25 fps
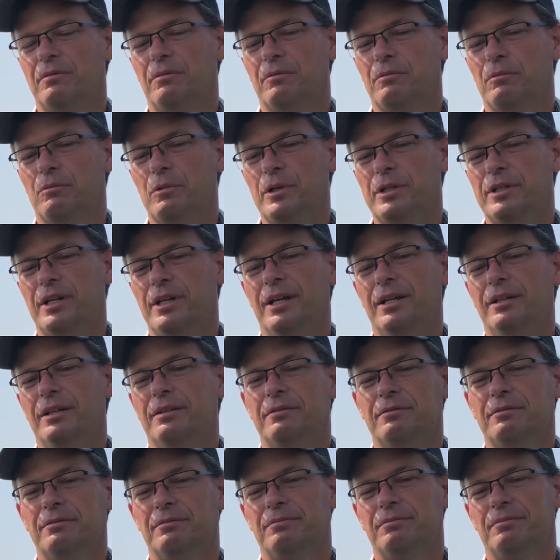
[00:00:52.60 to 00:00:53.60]

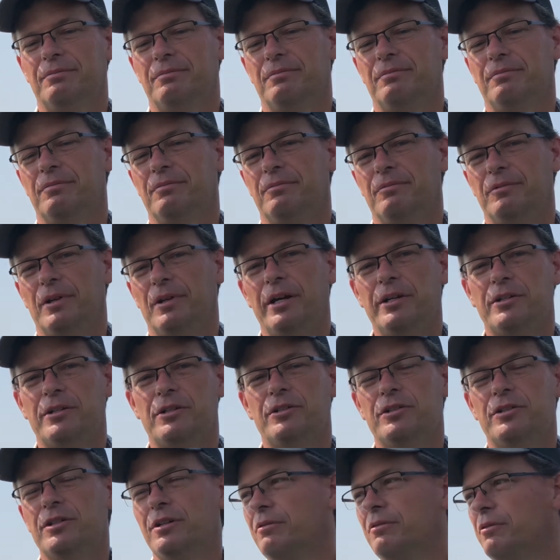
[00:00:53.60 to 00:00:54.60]
retain
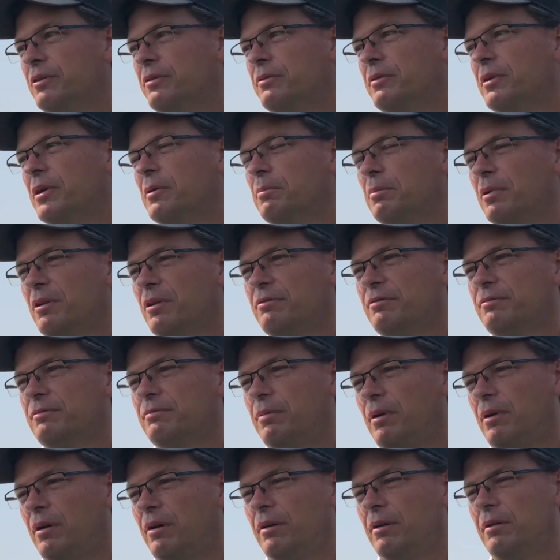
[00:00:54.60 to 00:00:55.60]
nitrogen when we were
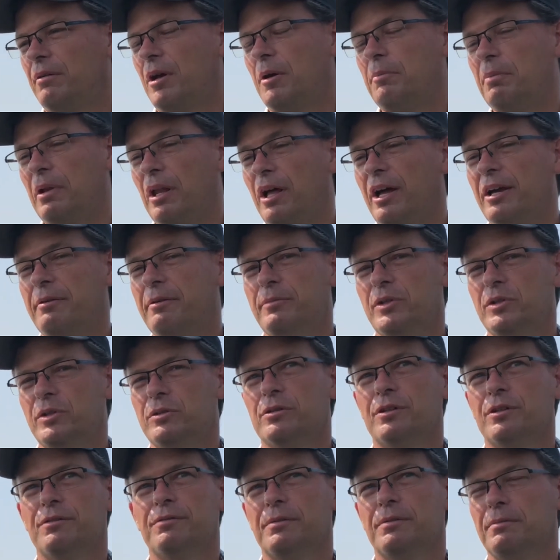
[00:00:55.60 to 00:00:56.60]
applying
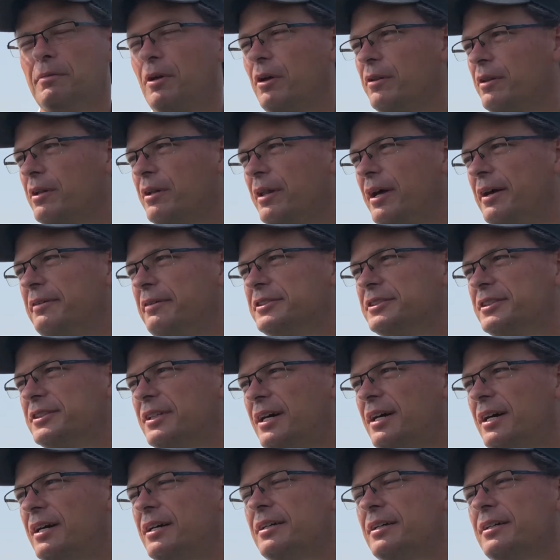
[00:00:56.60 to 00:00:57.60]
manure from all the
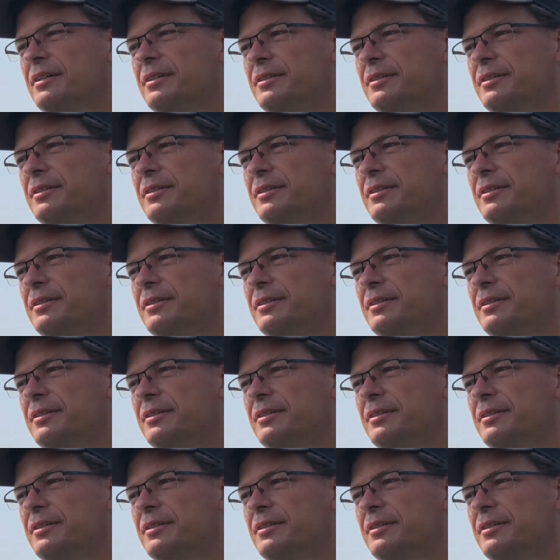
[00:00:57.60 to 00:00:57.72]
livestock,